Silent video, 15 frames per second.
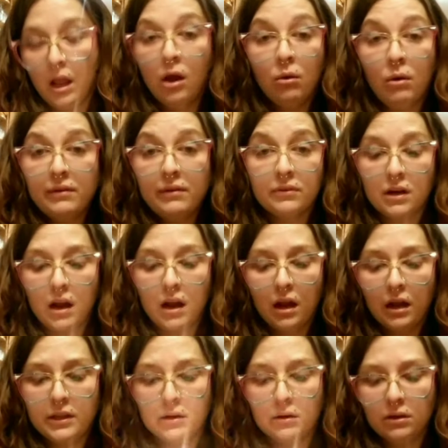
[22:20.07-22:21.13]
Oh, I
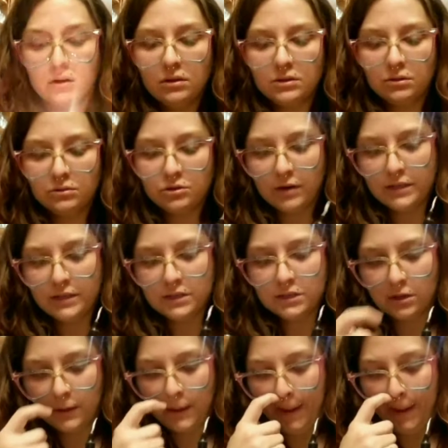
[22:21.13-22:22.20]
forgot. You could also dress
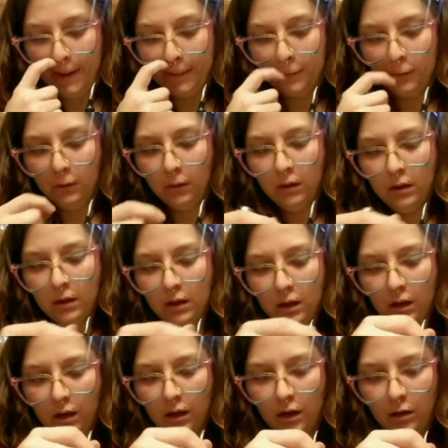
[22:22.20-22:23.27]
your candle
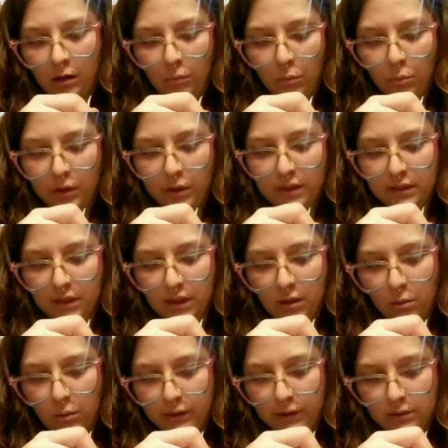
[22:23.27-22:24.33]
with the
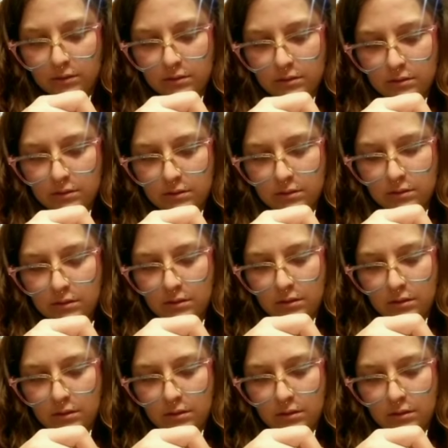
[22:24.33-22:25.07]
oils.